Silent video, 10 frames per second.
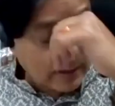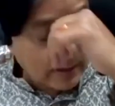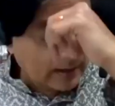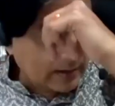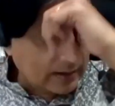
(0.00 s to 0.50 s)

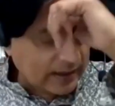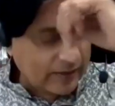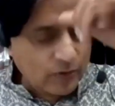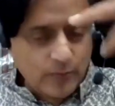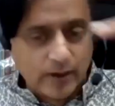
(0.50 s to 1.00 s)
I
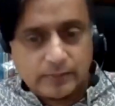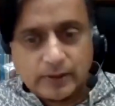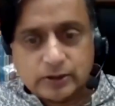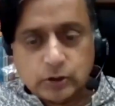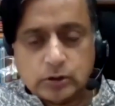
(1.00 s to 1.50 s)
gave you
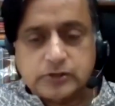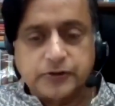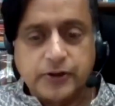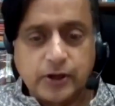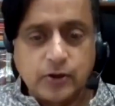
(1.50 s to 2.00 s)
my thoughts
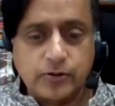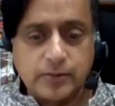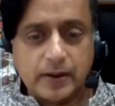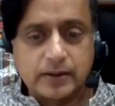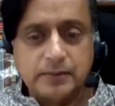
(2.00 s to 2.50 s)
for the youth
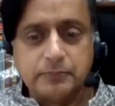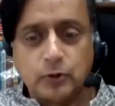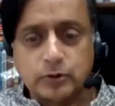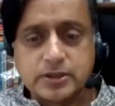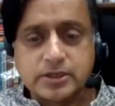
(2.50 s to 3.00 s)
about the
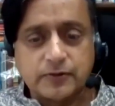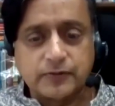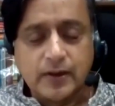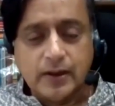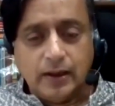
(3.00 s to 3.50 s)
importance of
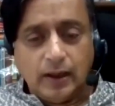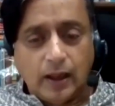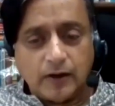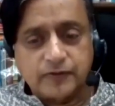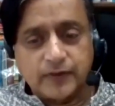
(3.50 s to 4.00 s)

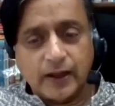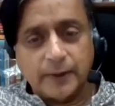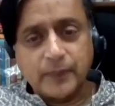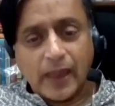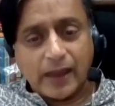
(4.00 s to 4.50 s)

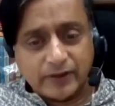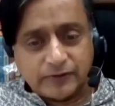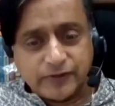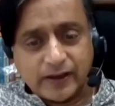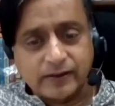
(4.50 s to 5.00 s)
having
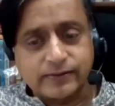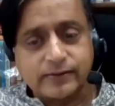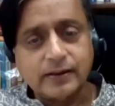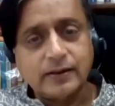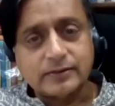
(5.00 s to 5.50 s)

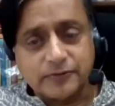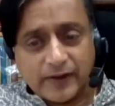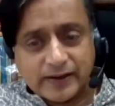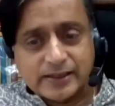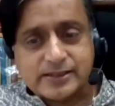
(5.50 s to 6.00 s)
faith,
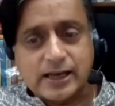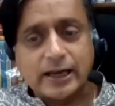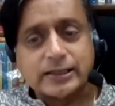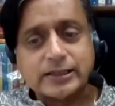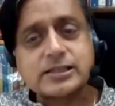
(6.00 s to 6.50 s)
defending
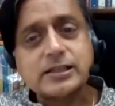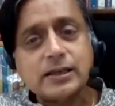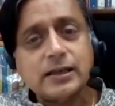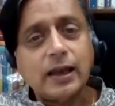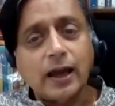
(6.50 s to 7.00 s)
science,
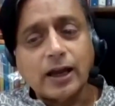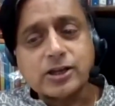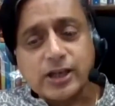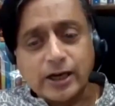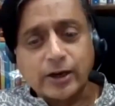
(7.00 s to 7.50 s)

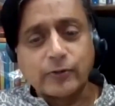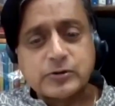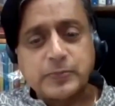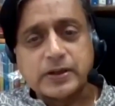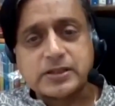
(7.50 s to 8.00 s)
sharing
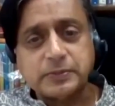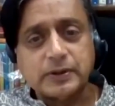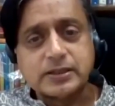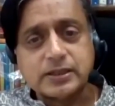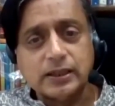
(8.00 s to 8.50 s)

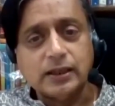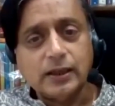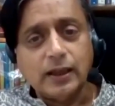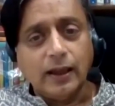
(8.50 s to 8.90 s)
responsibility,